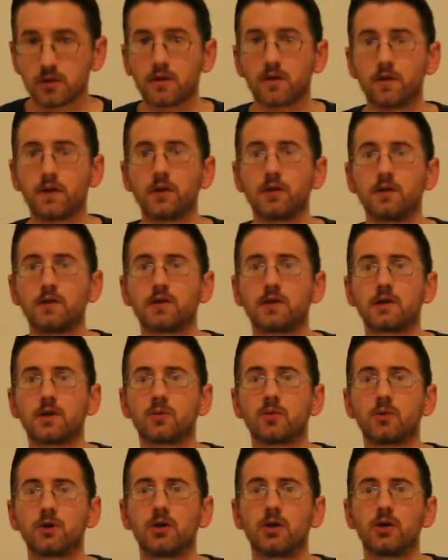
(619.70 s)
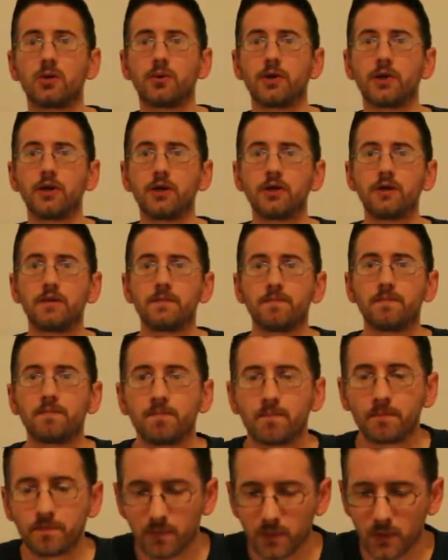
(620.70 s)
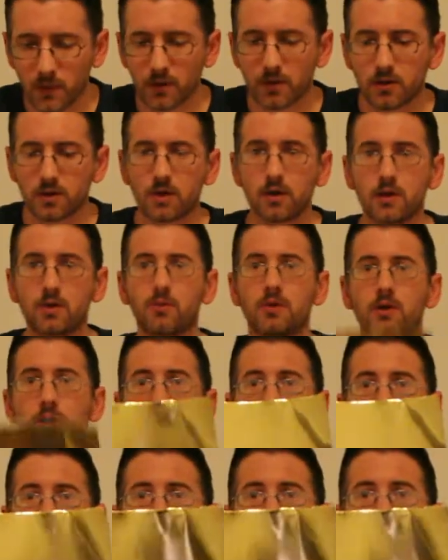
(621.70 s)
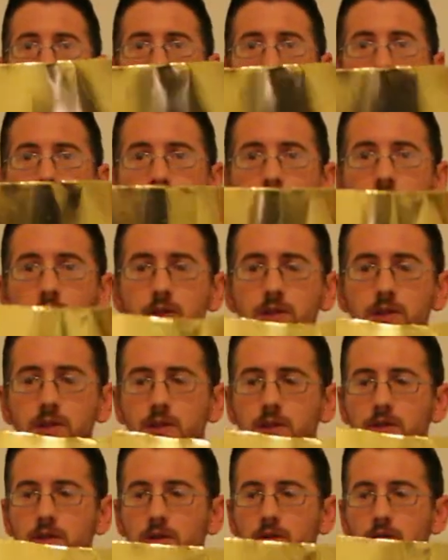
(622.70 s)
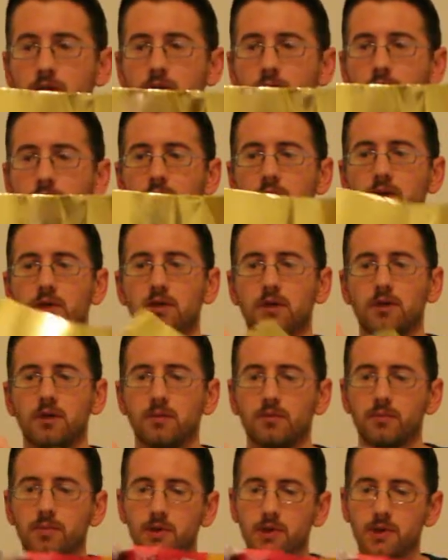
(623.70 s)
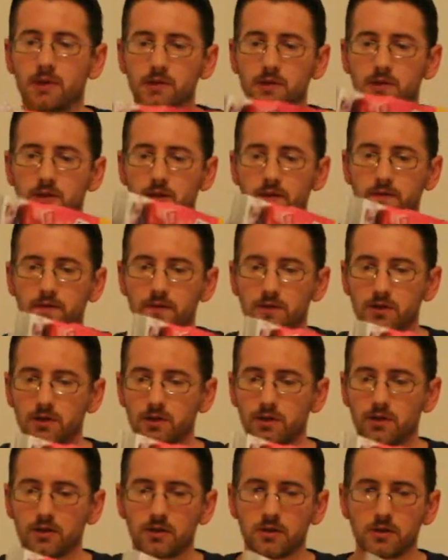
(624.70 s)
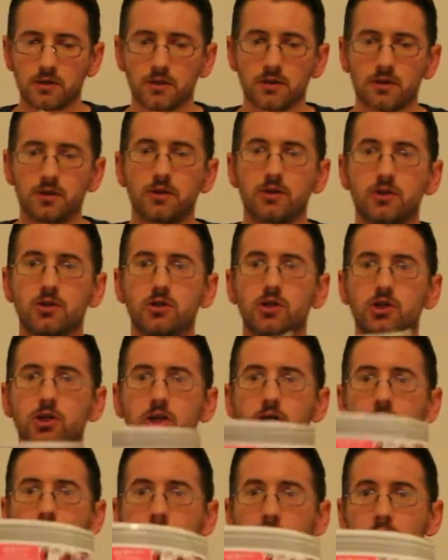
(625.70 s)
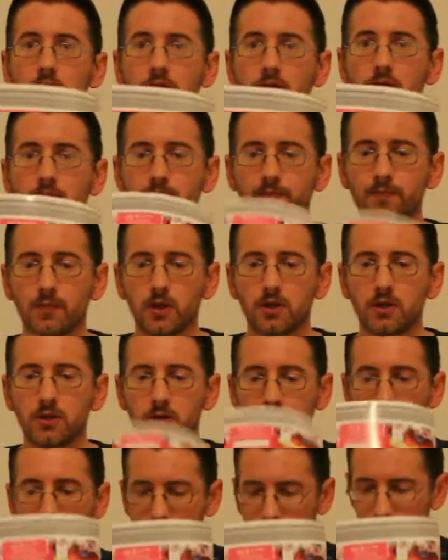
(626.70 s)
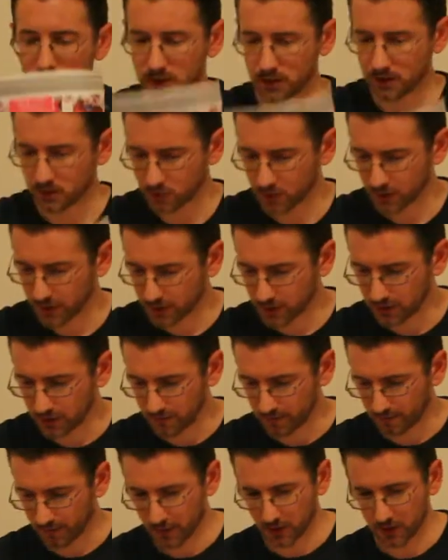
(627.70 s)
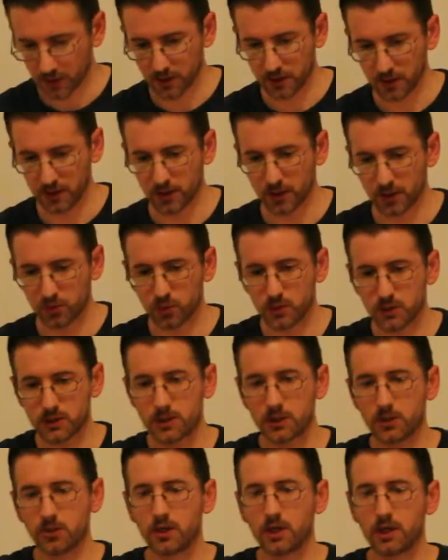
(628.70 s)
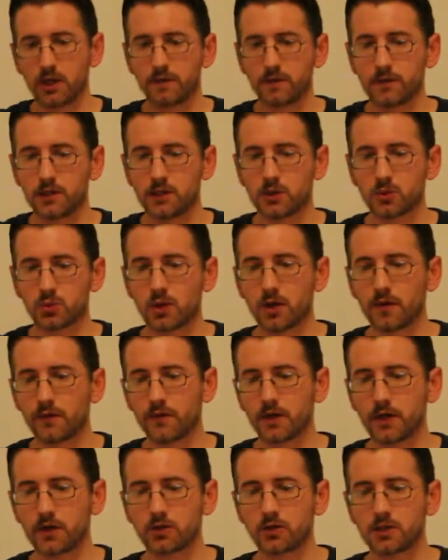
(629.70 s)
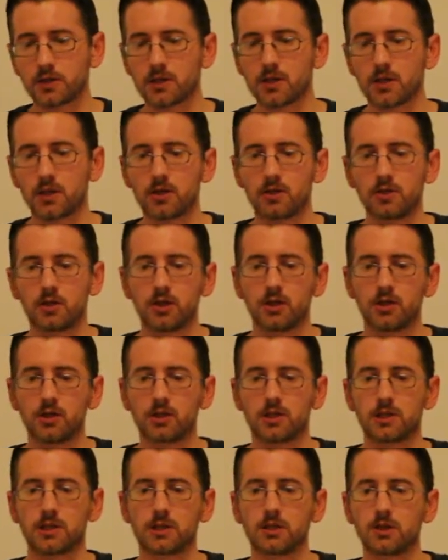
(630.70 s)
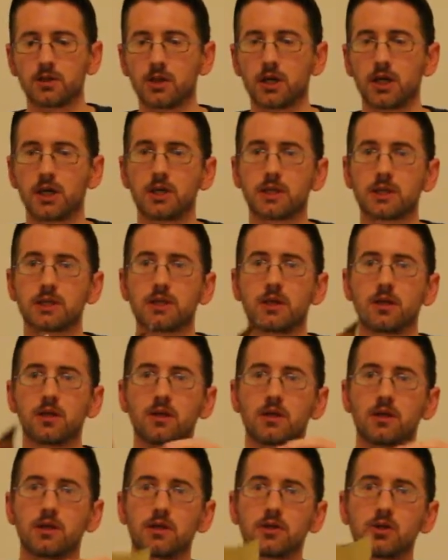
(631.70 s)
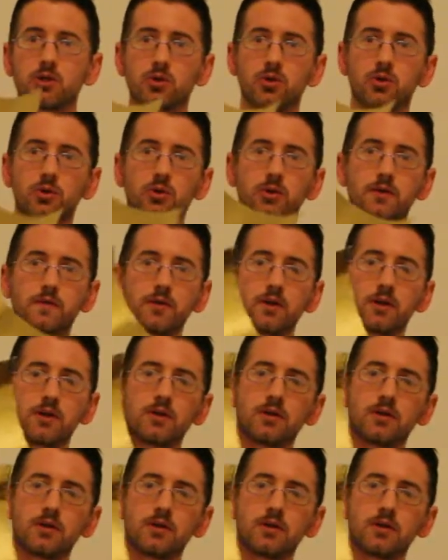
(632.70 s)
things that we don't need, and we have now this piece of sheet metal. It's still not ready, We still have these rough edges here. It still has a sort of